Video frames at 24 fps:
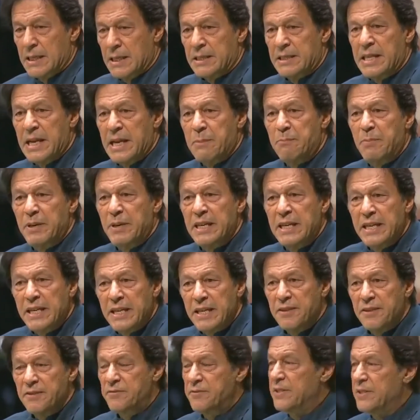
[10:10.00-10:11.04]
They
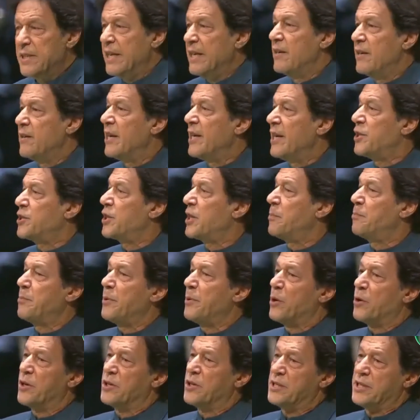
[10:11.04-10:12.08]
believed in racial
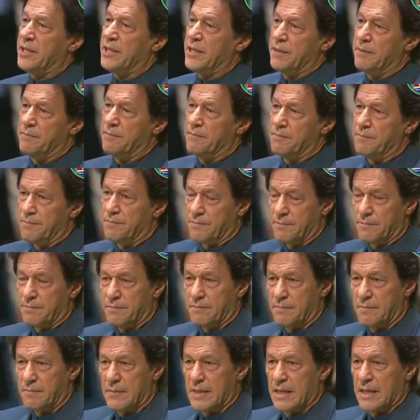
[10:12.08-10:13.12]
purity,
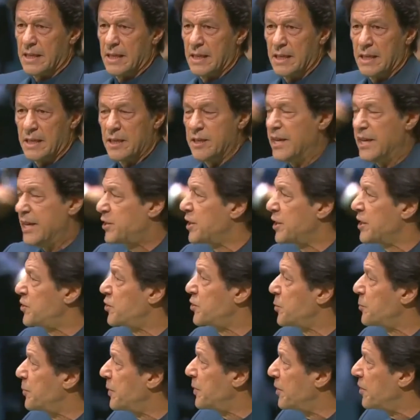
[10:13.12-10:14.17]
racial
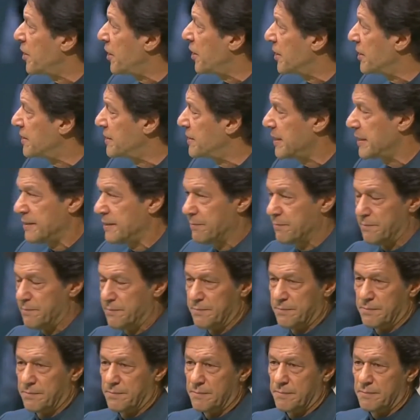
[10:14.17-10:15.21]
superiority.
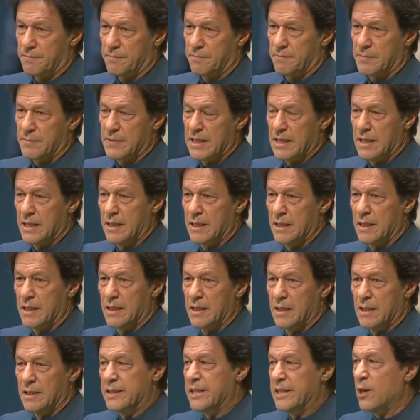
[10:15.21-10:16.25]

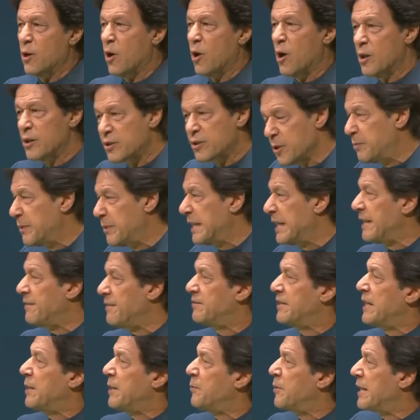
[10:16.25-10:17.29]
They also
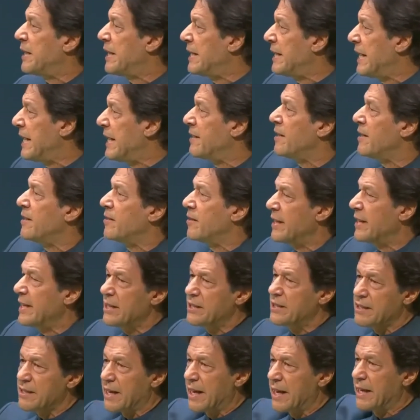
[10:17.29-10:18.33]
believed they were an Aryan
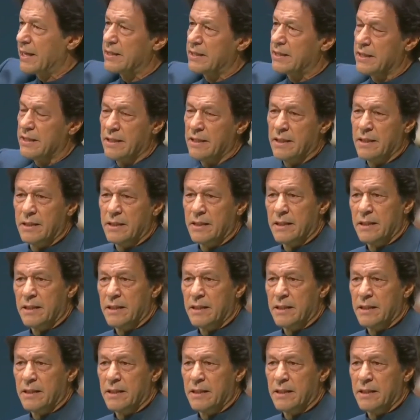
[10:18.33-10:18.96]
race like the